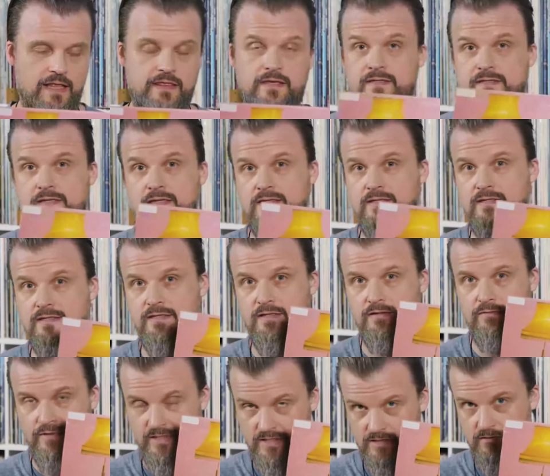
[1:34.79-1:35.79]
This is the
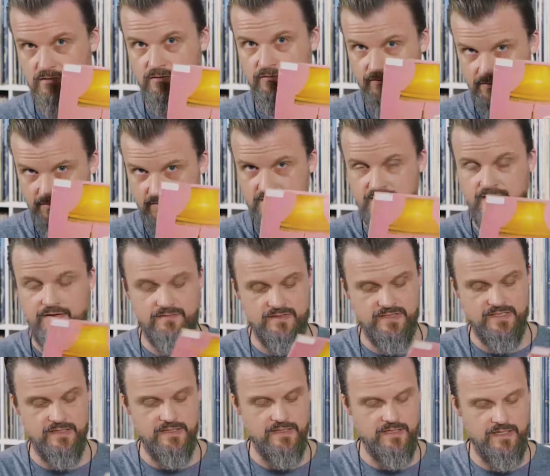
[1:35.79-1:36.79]
original from
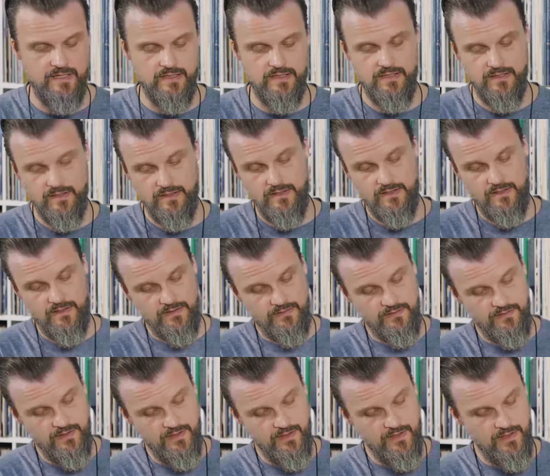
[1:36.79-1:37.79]
'79,
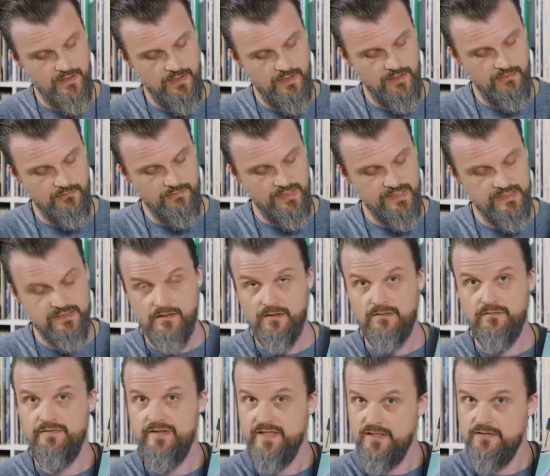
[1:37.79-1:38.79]
released
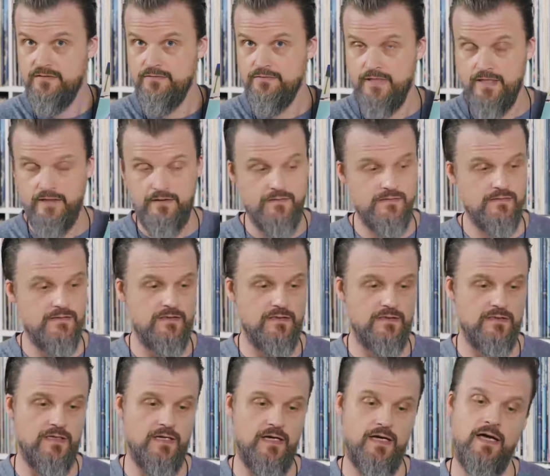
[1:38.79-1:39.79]
on Fiction
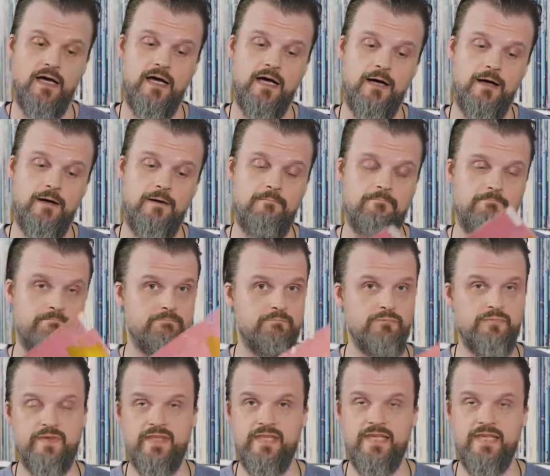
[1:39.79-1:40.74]
Records. I'm